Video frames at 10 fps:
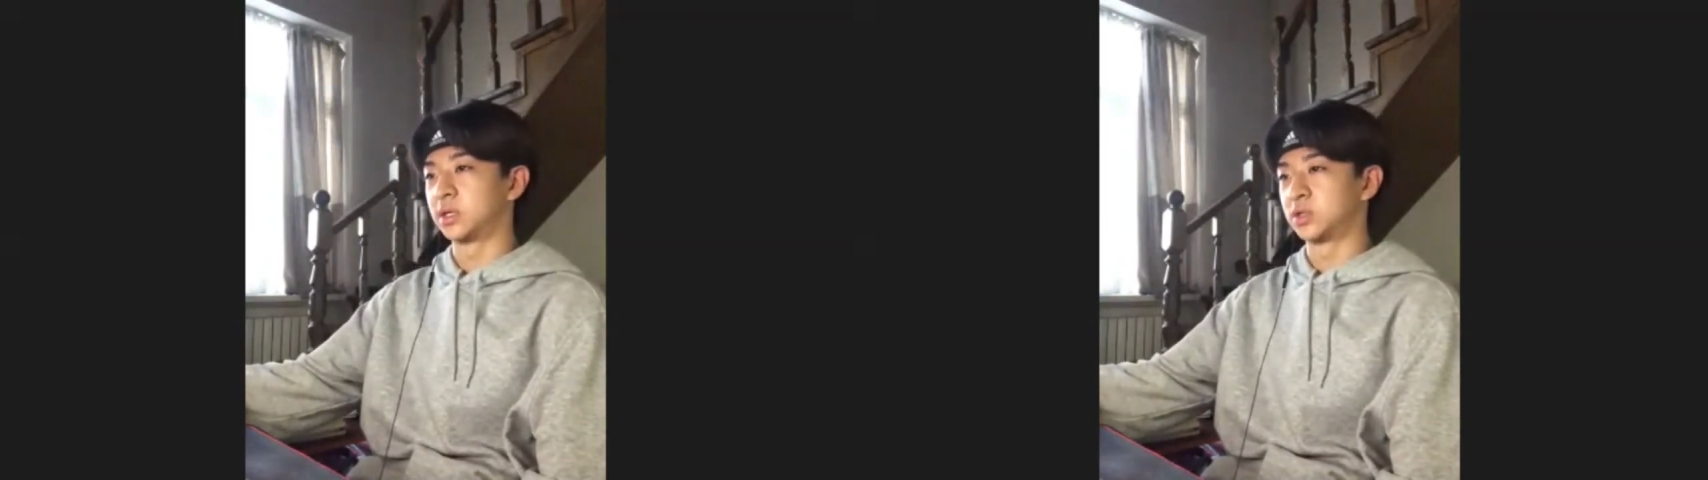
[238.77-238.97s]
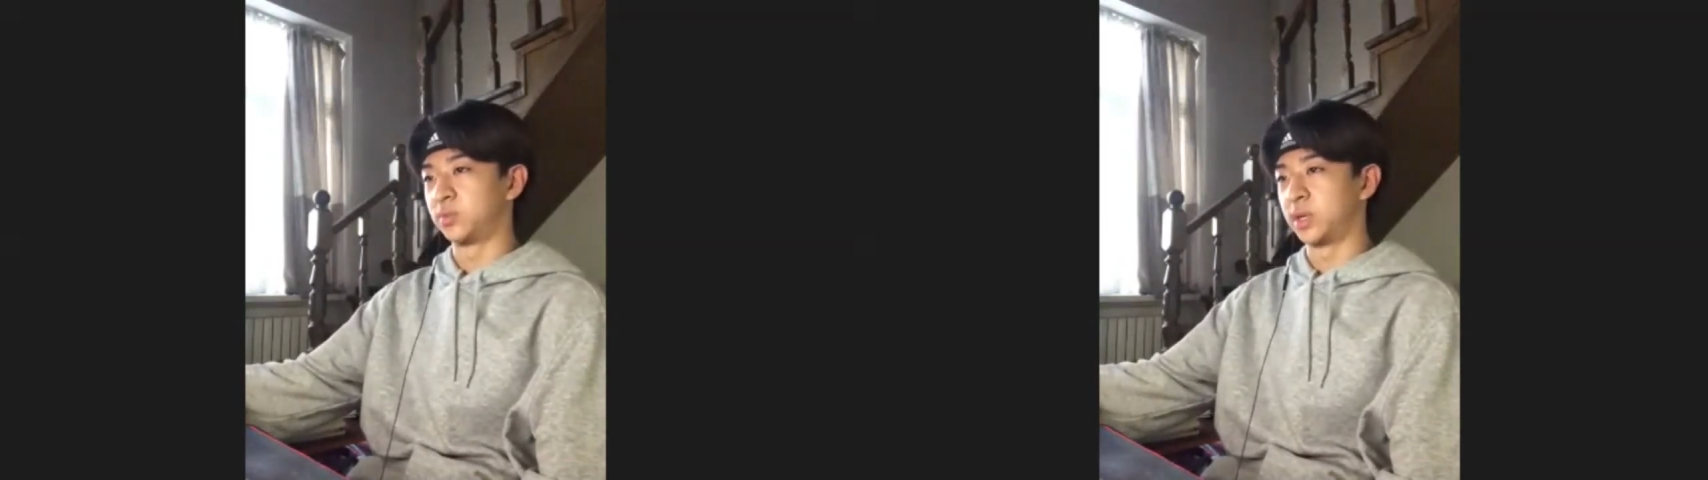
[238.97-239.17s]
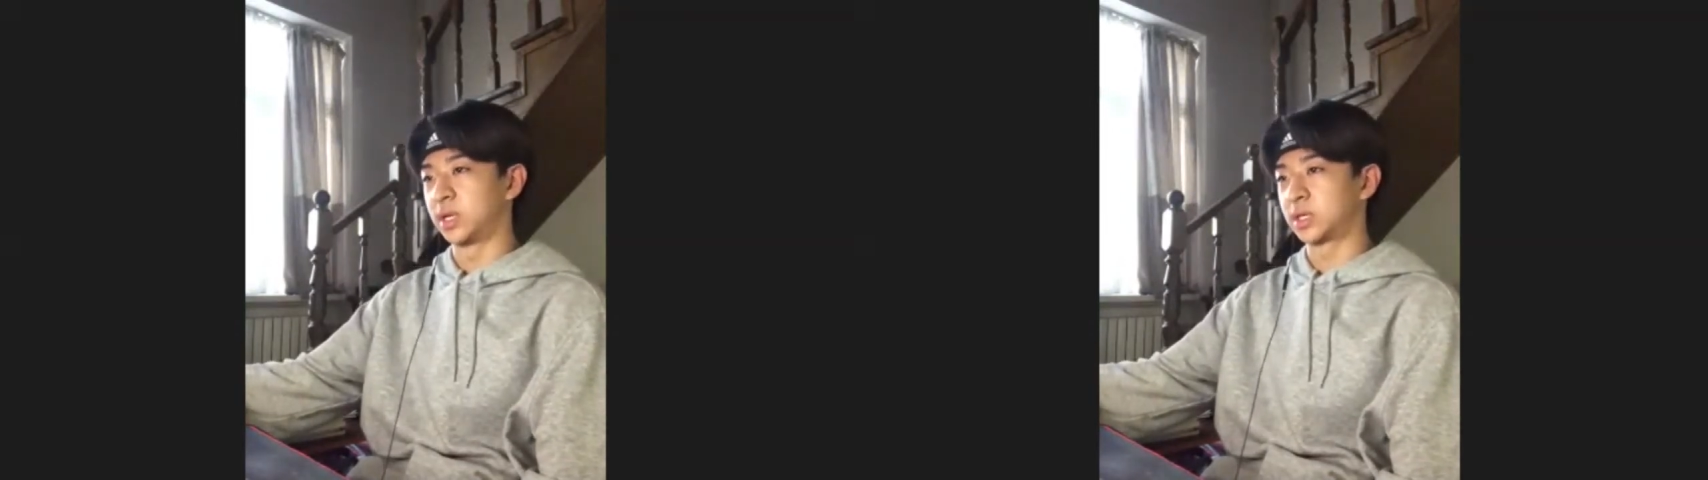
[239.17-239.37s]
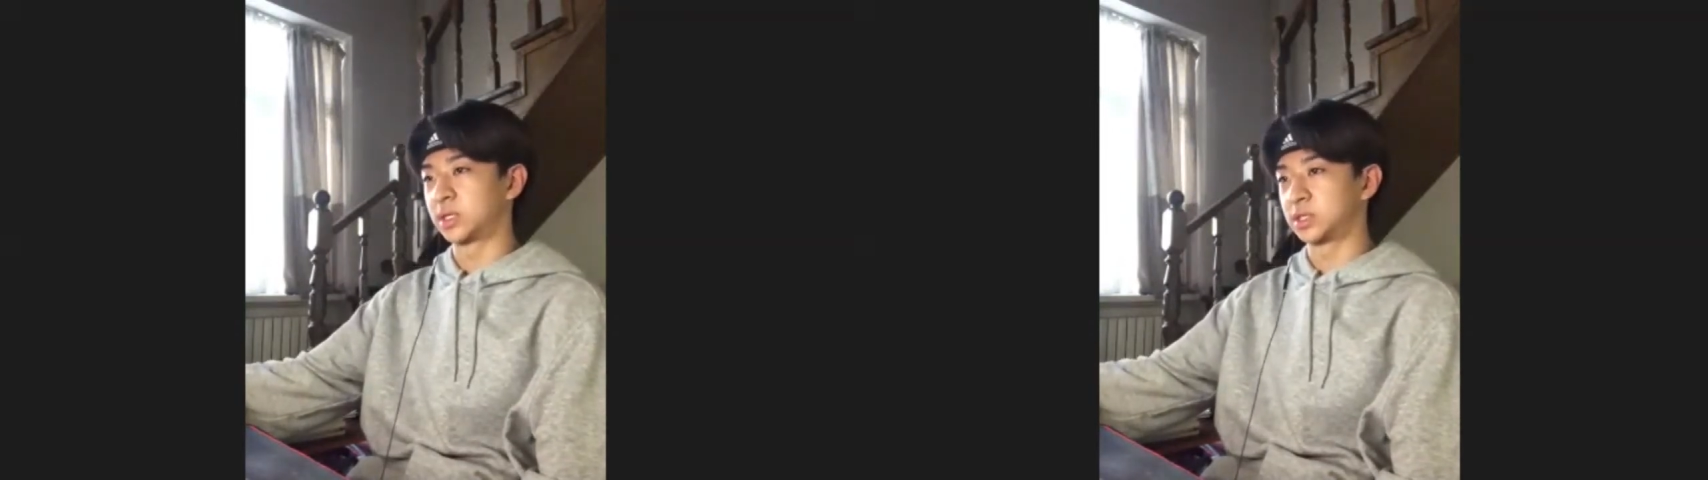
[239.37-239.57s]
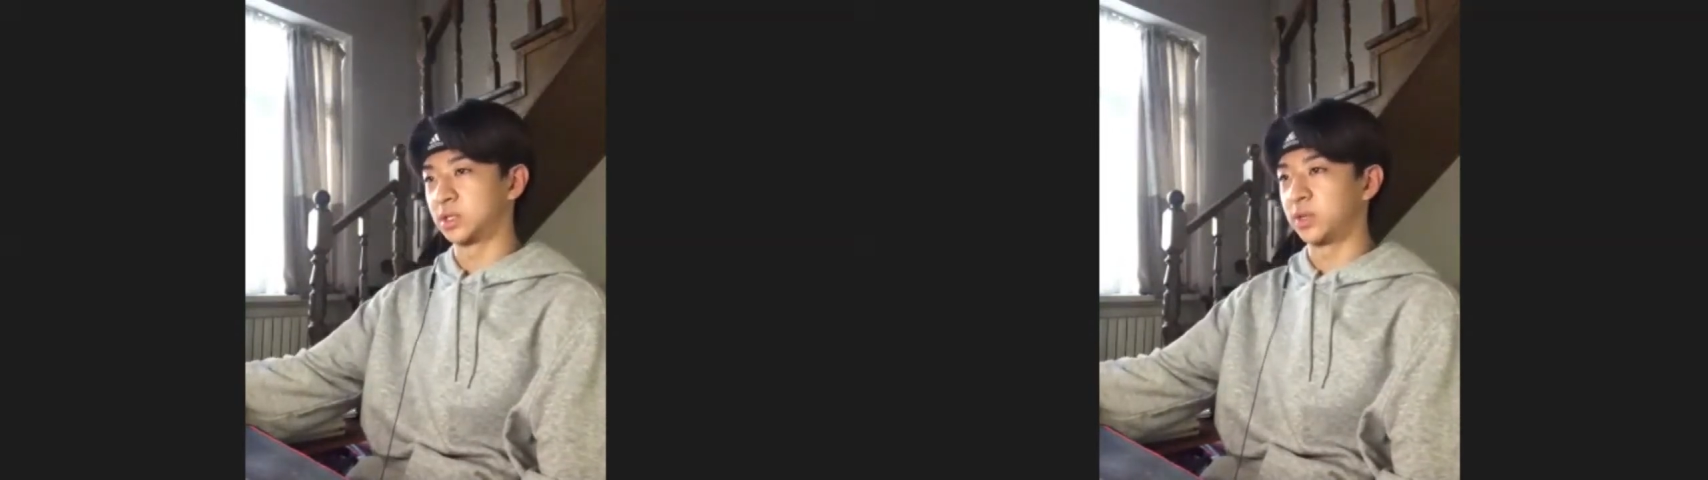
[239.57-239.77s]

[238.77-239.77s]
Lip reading: to make some